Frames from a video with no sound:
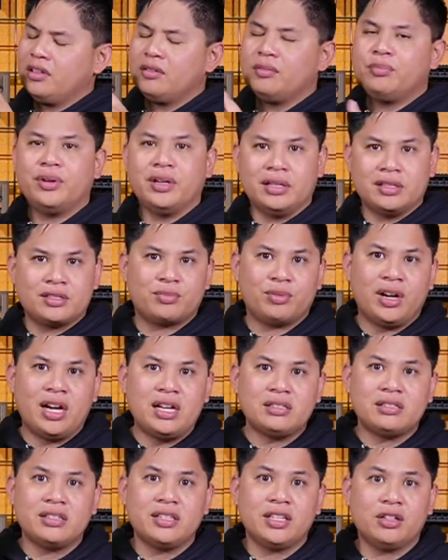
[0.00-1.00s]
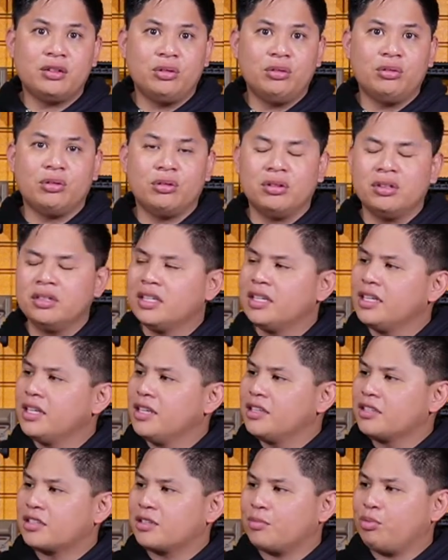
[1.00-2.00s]
but surprisingly cool,
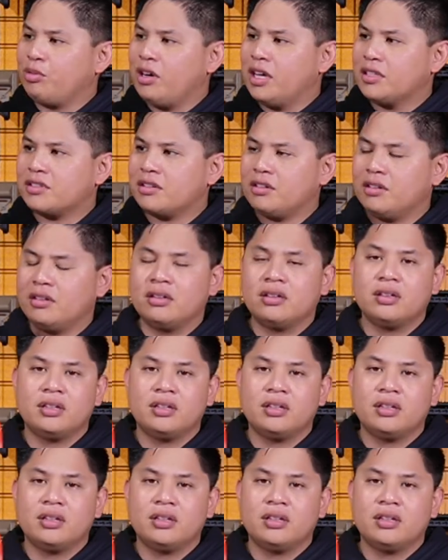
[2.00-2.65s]
suppressor.